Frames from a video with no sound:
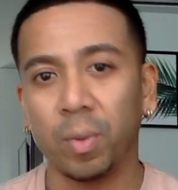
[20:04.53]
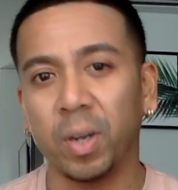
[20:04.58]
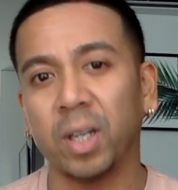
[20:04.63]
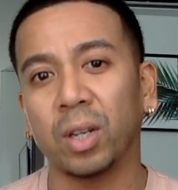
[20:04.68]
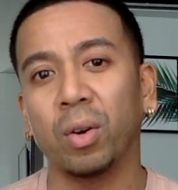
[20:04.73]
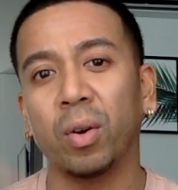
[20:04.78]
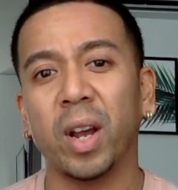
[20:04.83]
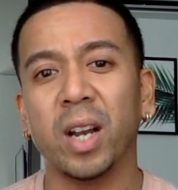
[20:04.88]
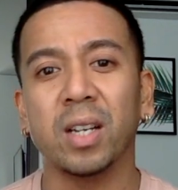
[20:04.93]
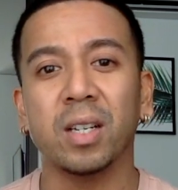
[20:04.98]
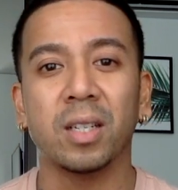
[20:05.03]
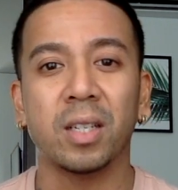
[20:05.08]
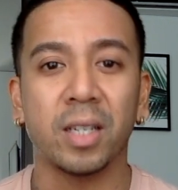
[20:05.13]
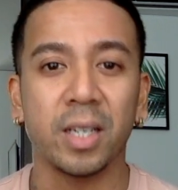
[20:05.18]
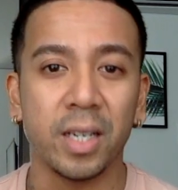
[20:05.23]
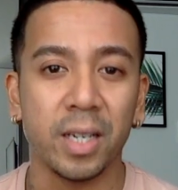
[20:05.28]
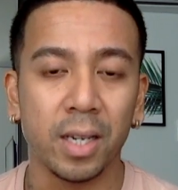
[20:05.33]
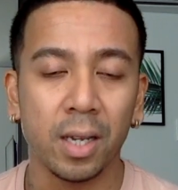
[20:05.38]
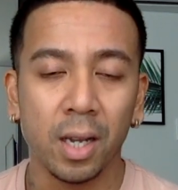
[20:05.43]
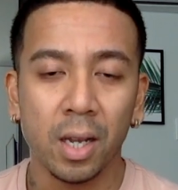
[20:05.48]
Let's go ahead and
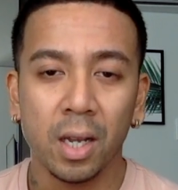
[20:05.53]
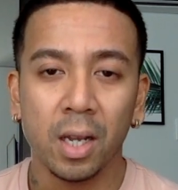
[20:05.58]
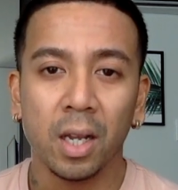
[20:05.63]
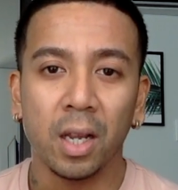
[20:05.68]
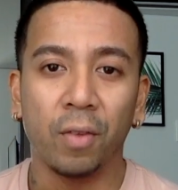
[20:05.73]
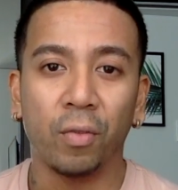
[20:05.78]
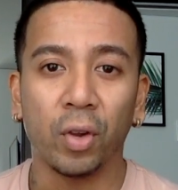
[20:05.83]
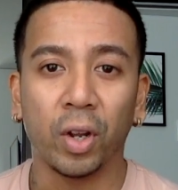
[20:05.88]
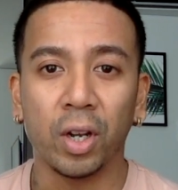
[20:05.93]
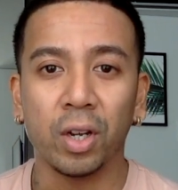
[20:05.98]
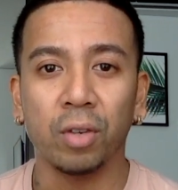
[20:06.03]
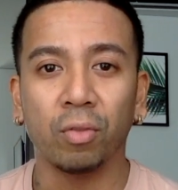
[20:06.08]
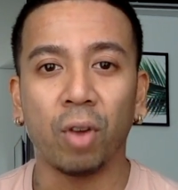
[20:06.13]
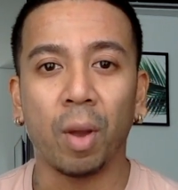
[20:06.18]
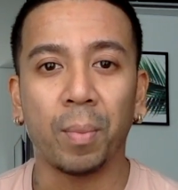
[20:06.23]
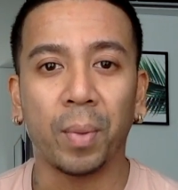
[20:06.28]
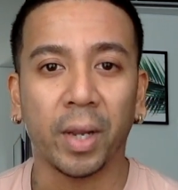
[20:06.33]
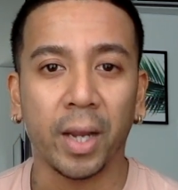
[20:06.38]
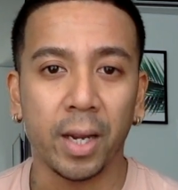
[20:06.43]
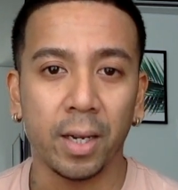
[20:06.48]
see if we can
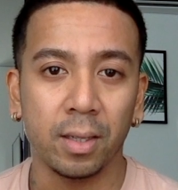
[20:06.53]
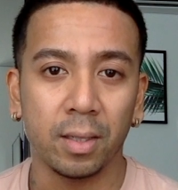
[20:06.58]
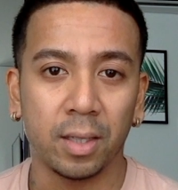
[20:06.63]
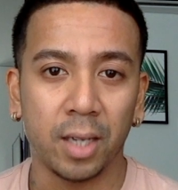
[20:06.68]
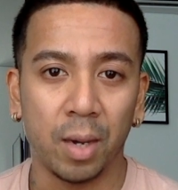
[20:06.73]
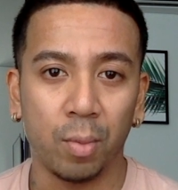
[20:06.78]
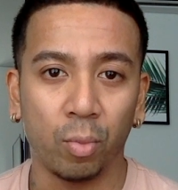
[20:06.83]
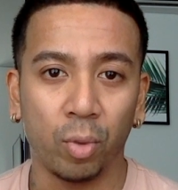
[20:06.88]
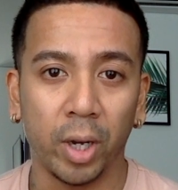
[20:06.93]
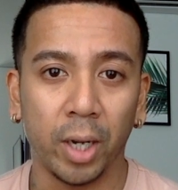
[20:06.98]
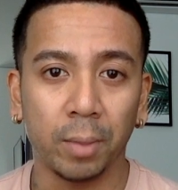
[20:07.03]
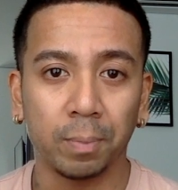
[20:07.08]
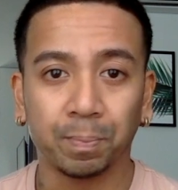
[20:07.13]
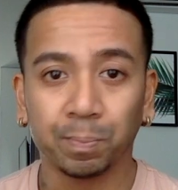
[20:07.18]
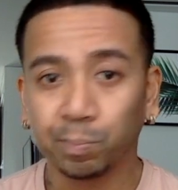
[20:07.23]
replicate it the same way.